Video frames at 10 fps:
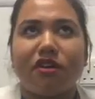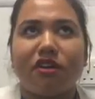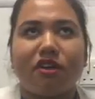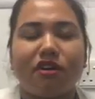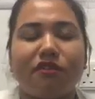a
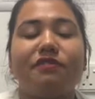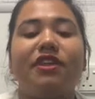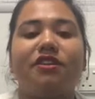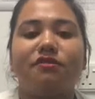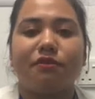lot of
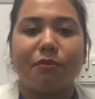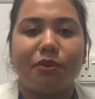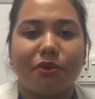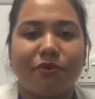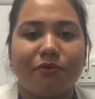things from
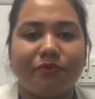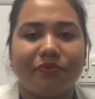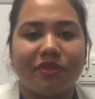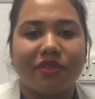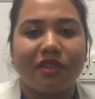you,
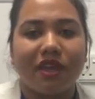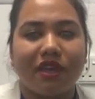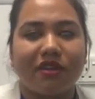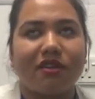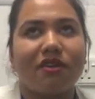
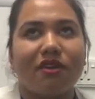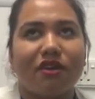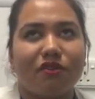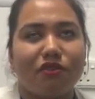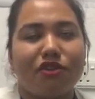and
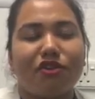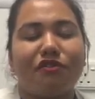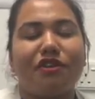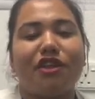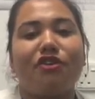wish
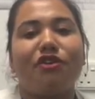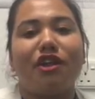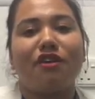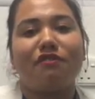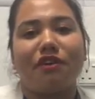you a very
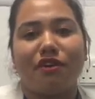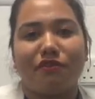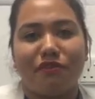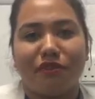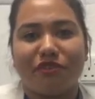good luck for your
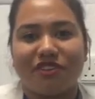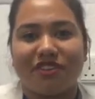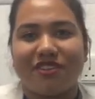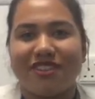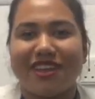future.
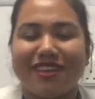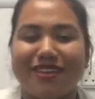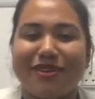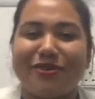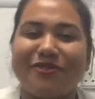
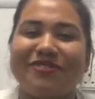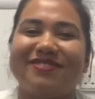Thank you.